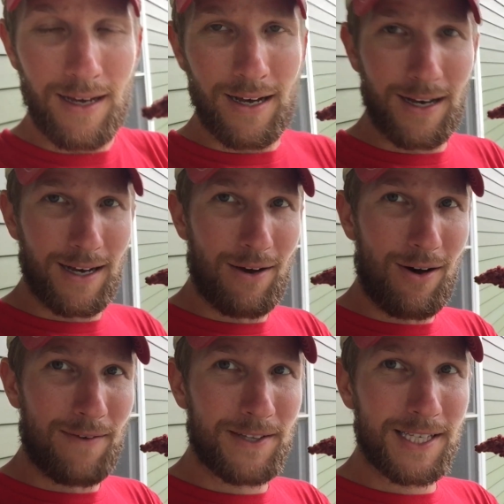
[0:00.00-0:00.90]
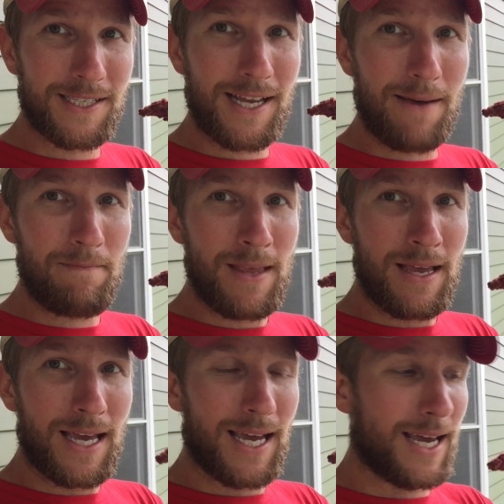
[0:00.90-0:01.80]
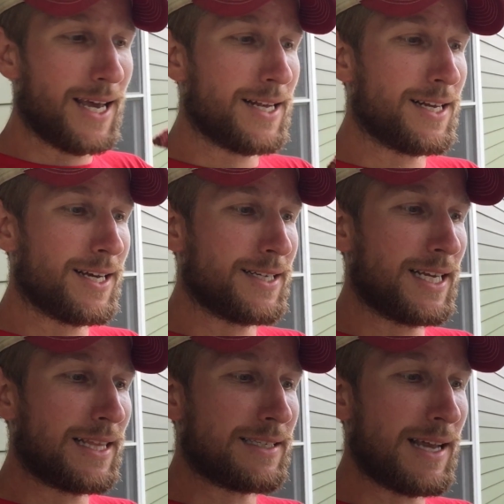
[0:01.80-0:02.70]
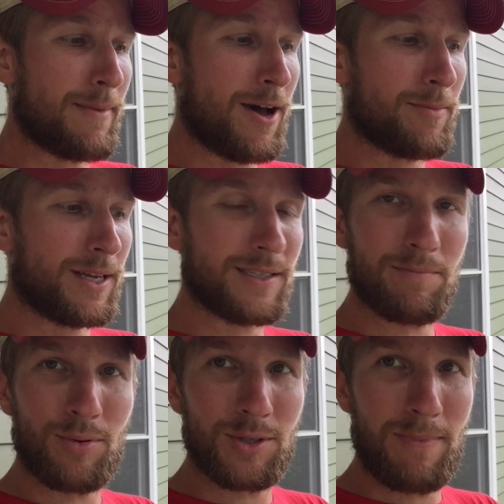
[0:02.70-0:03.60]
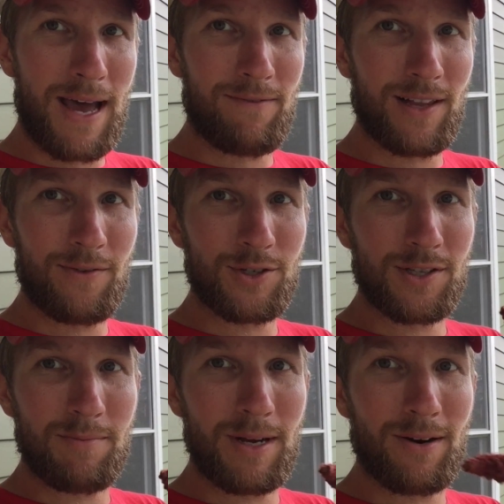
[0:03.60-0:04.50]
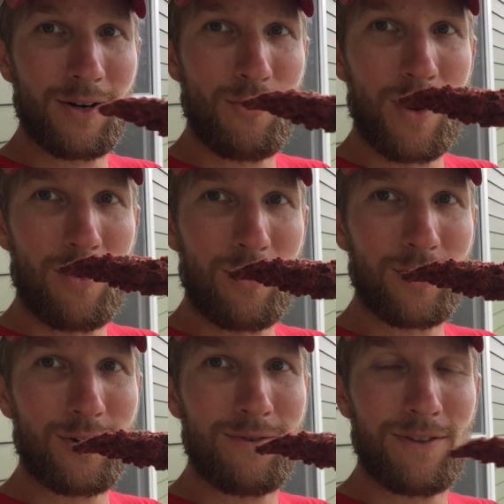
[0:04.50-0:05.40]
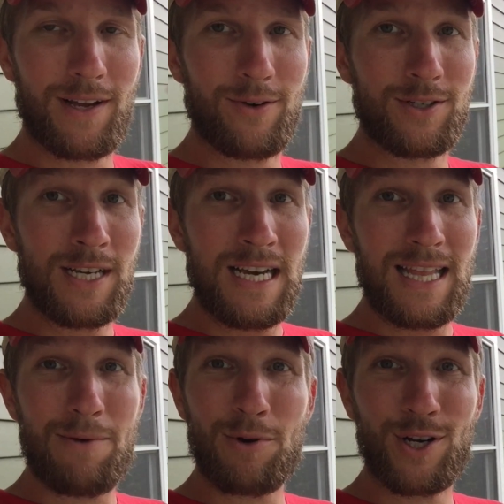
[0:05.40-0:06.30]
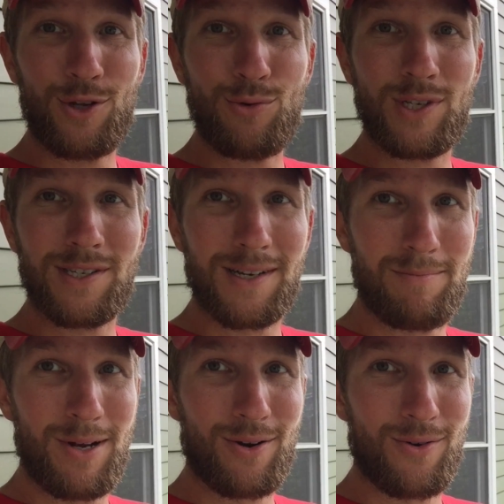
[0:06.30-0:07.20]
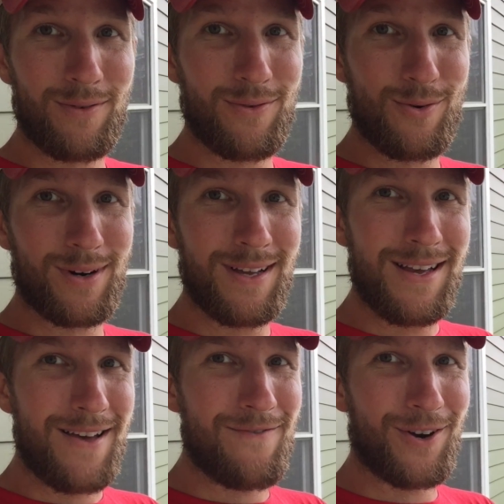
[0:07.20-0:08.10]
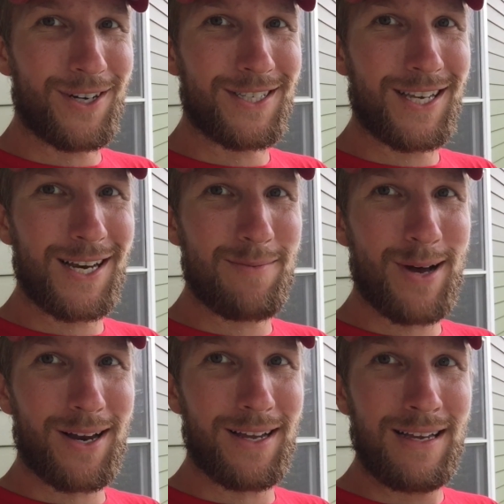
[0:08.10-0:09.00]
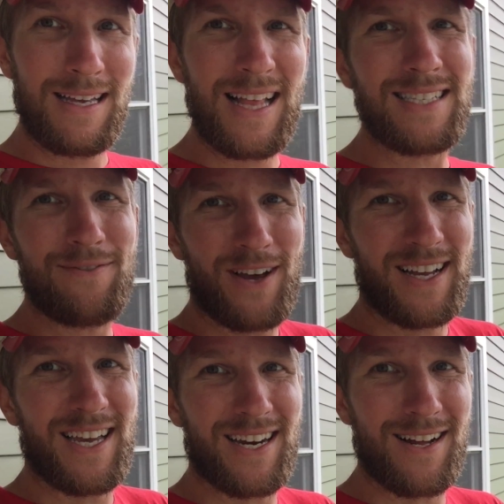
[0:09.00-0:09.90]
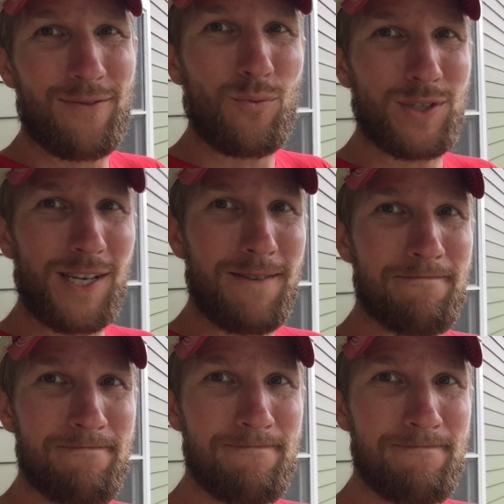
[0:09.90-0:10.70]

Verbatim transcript: uh, off of the stem, and uh, take the stem out because it puts bad flavors in the beer and you want all the good flavors. Then we're going to use this in a beer going forward. I'm very excited about it. That's if I can get enough. We'll see.